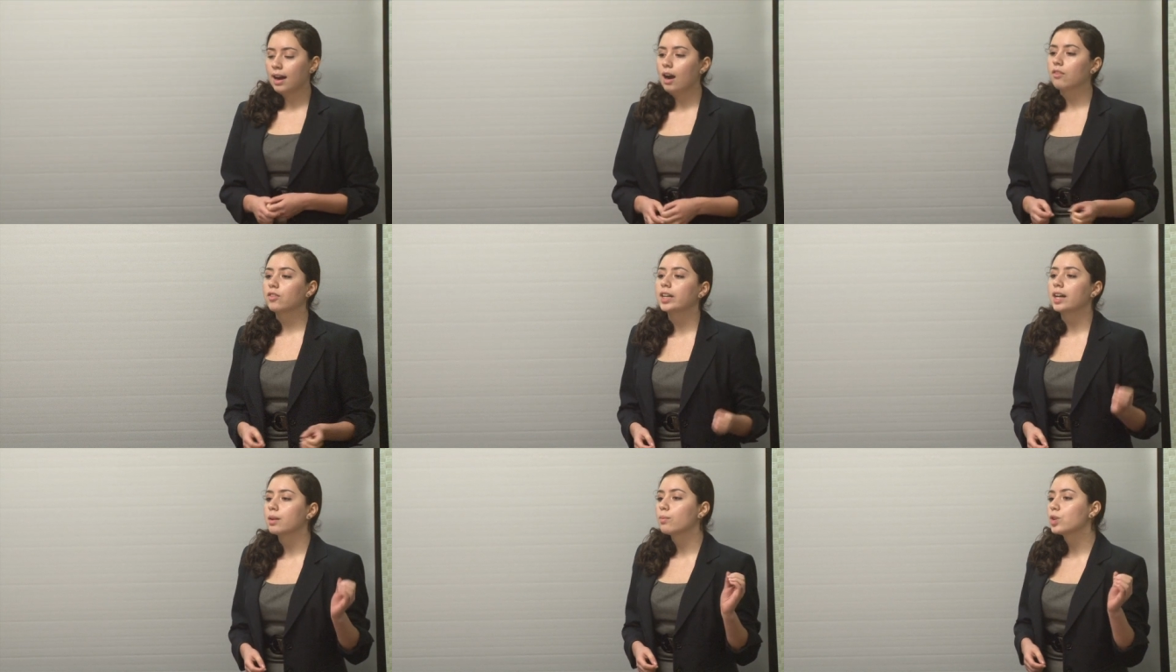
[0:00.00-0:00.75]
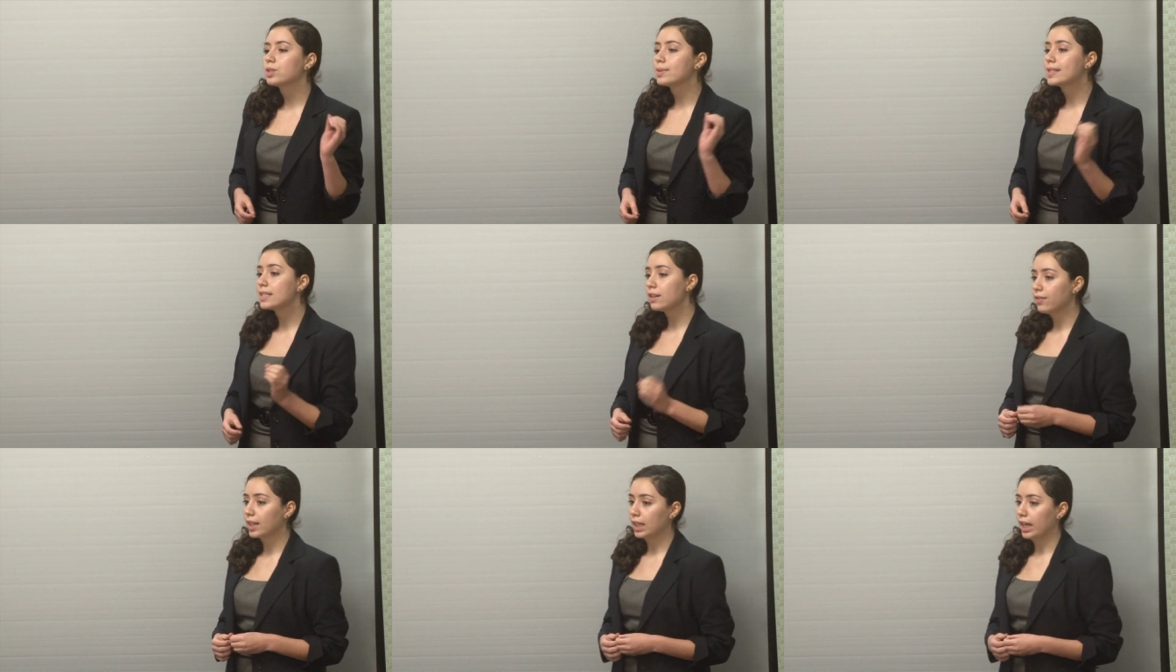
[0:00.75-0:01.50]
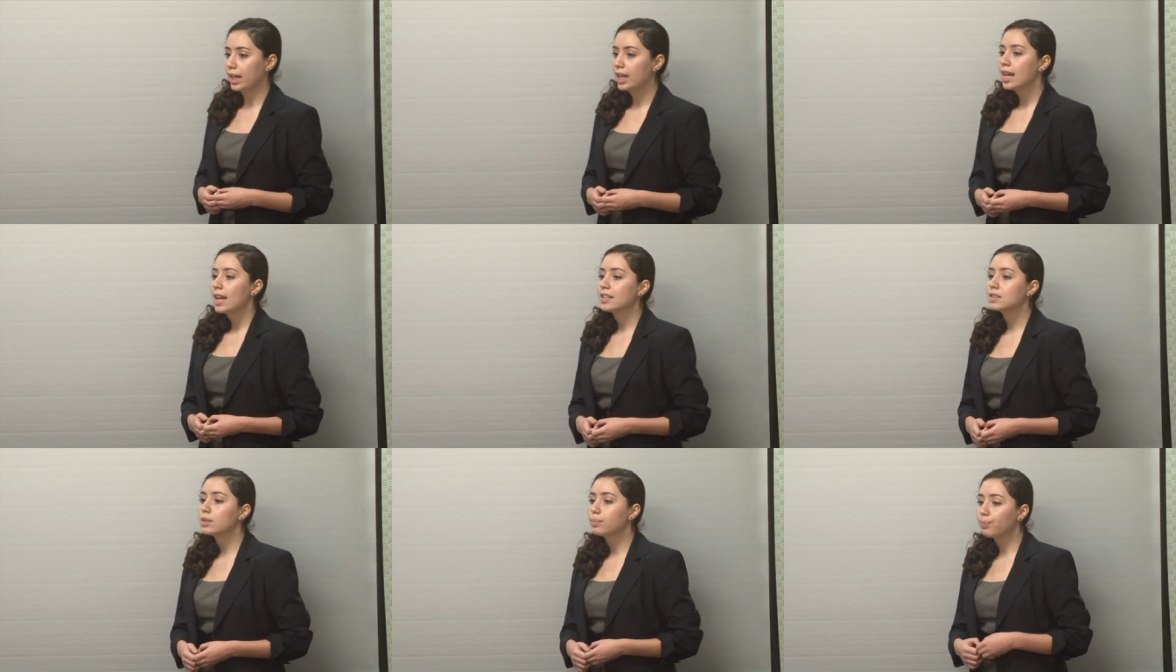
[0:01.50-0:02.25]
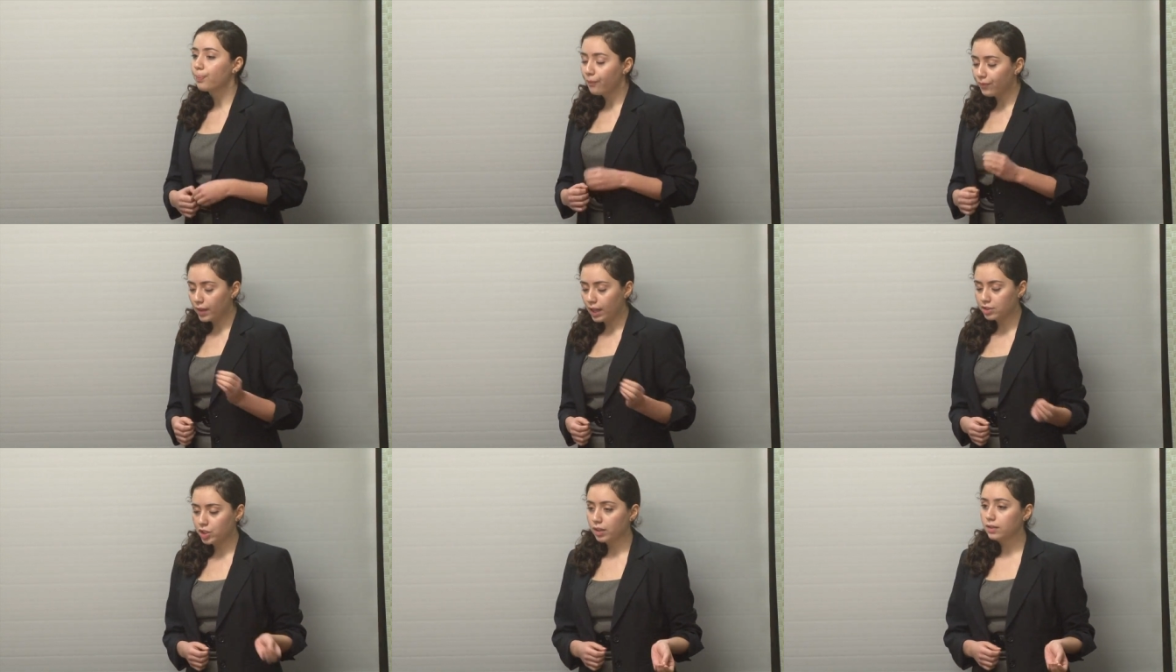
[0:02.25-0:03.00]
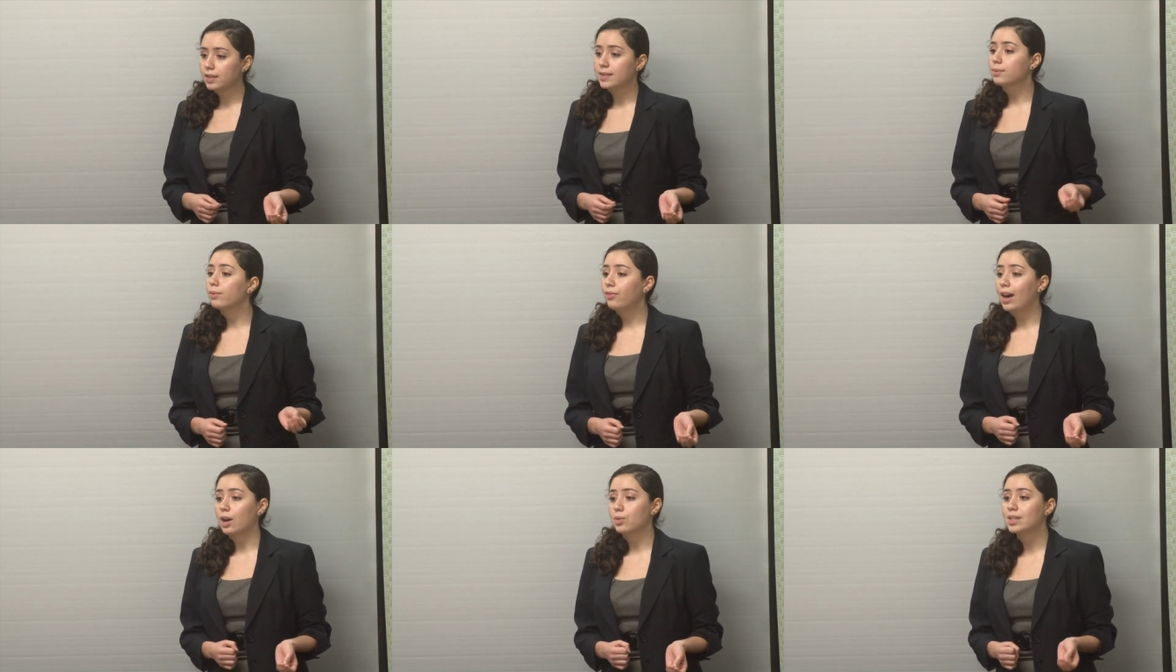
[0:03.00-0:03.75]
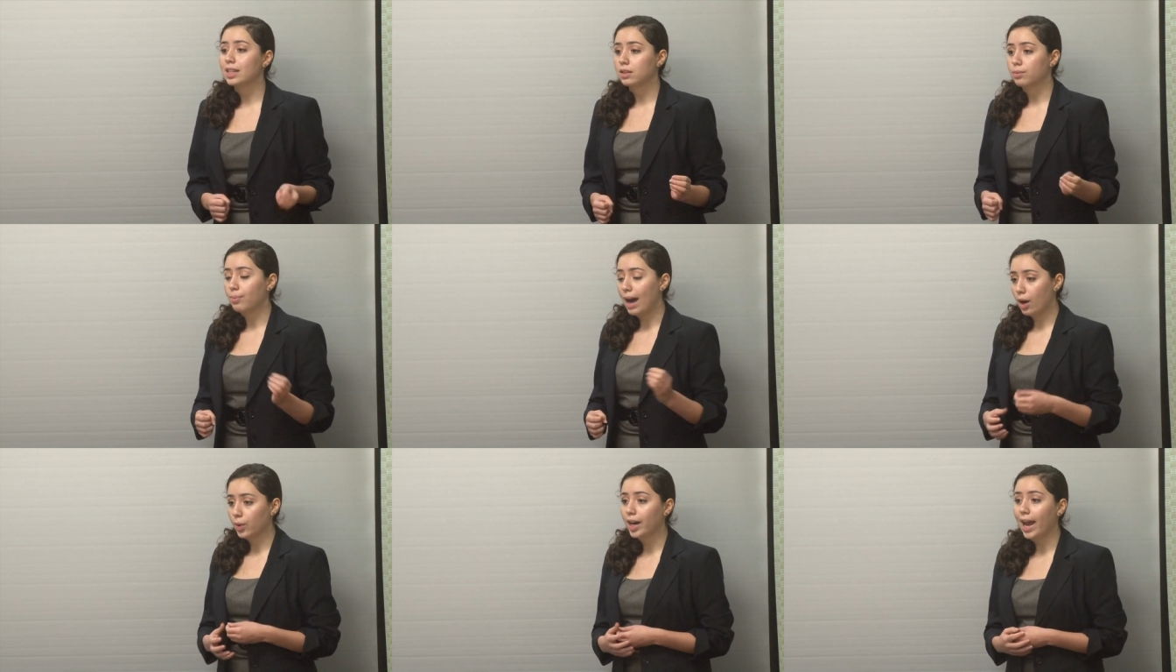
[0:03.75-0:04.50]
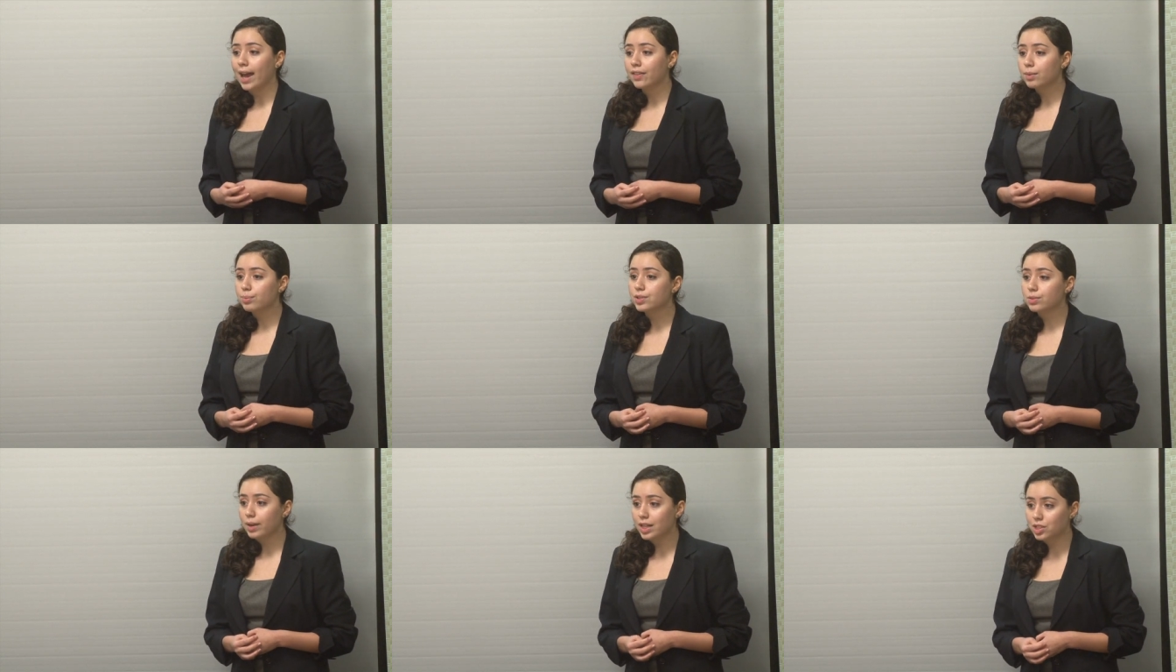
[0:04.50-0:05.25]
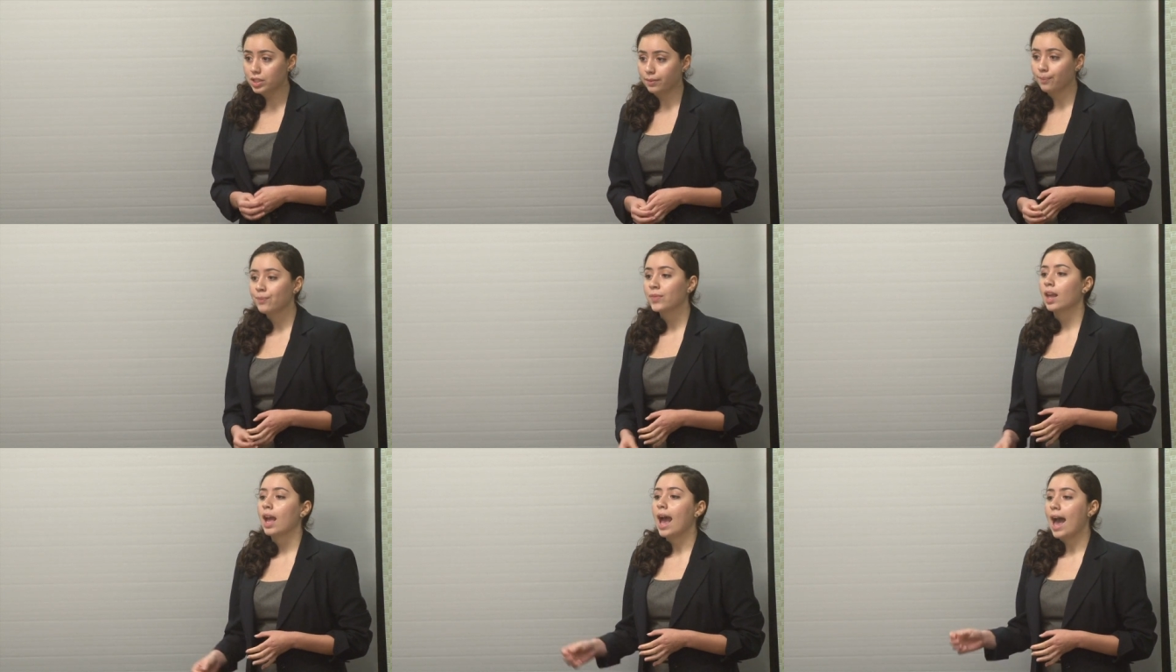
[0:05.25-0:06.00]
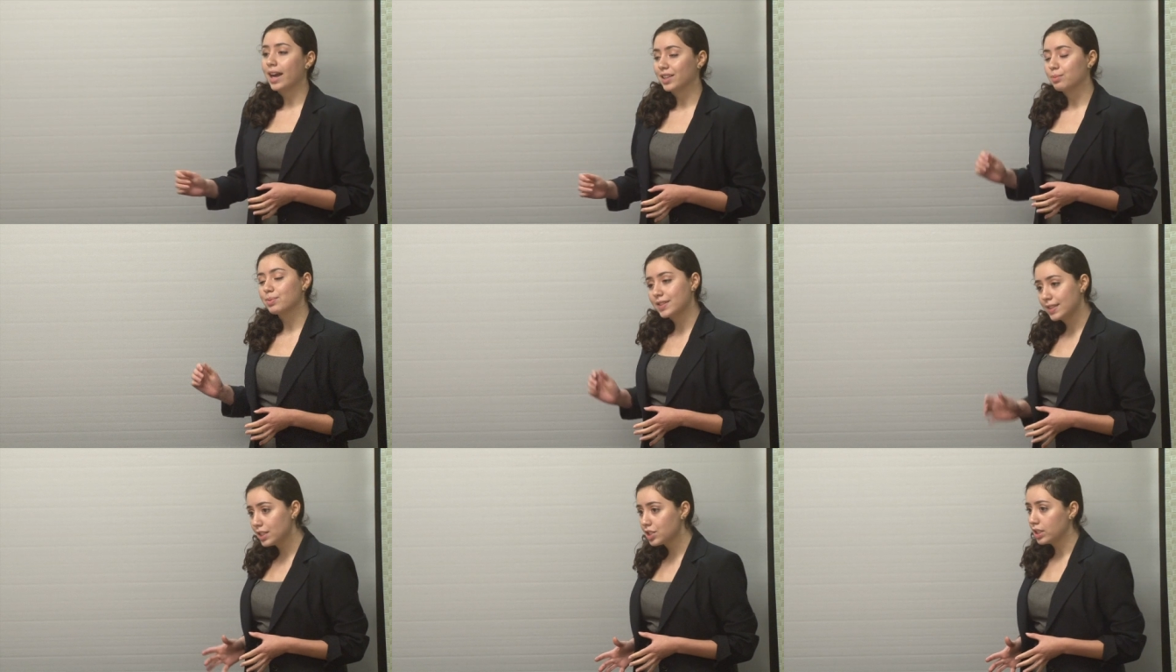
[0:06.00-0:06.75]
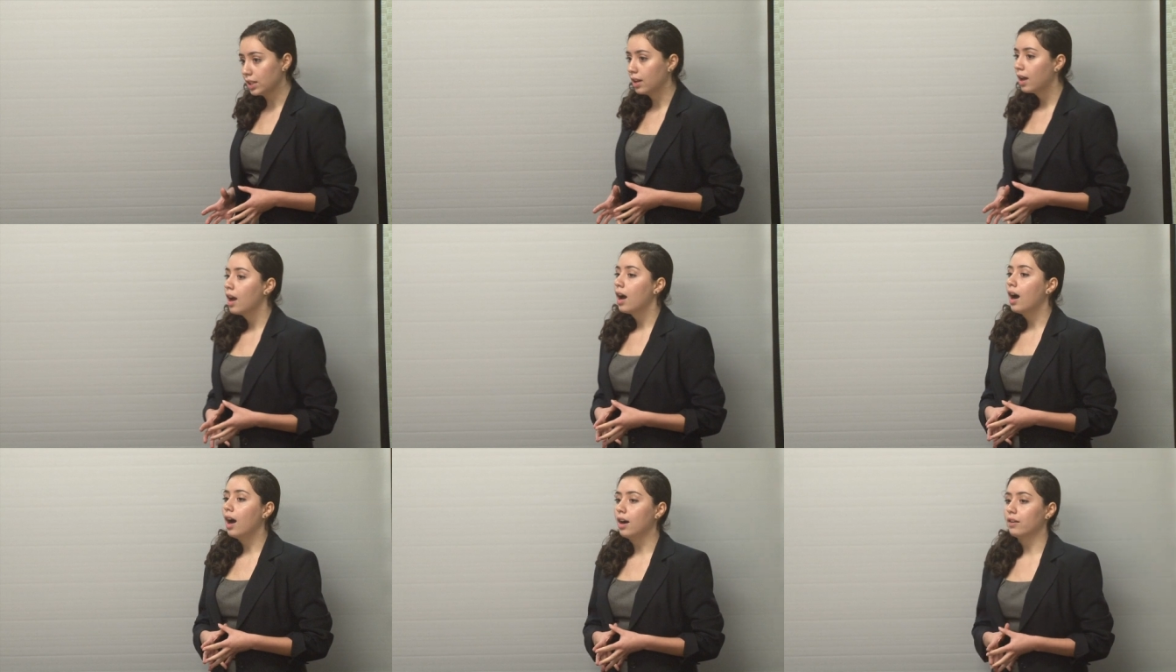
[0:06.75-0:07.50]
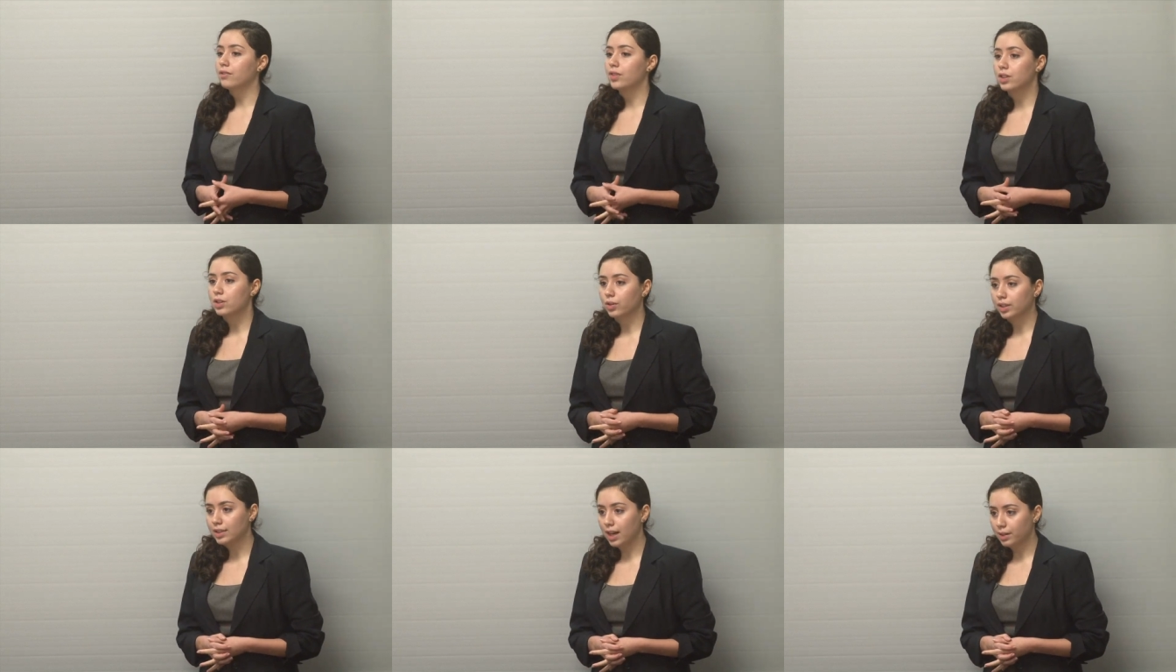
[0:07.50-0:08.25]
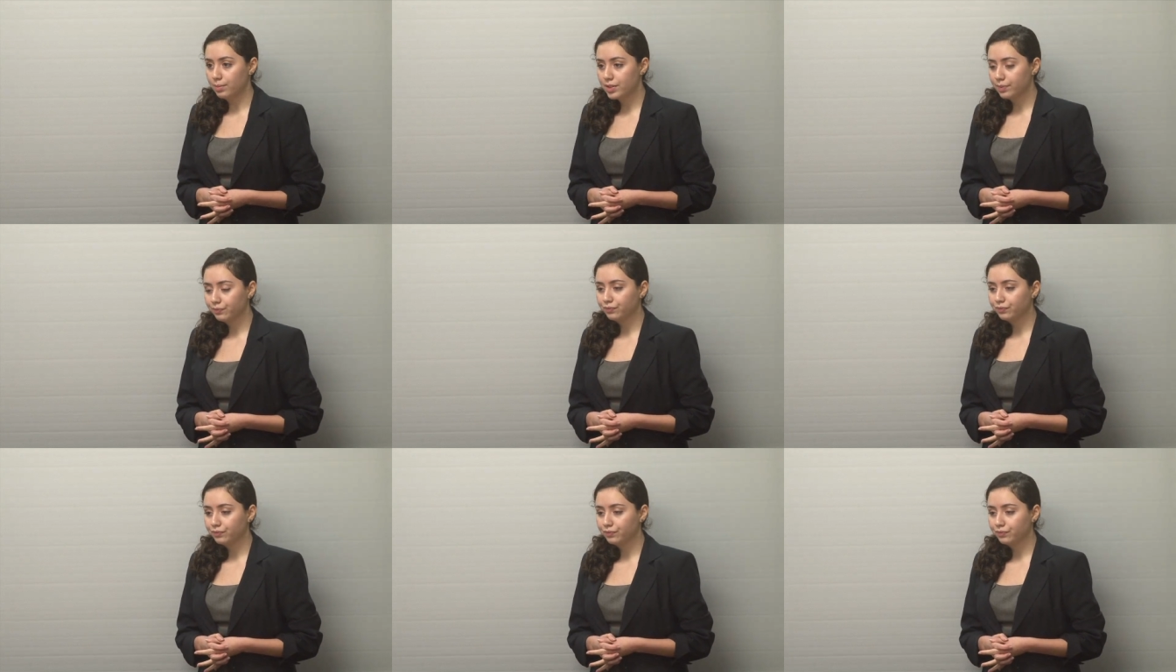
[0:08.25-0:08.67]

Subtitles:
However, a more specific light is the journalism found in power and the persuasion and position of the New York Times.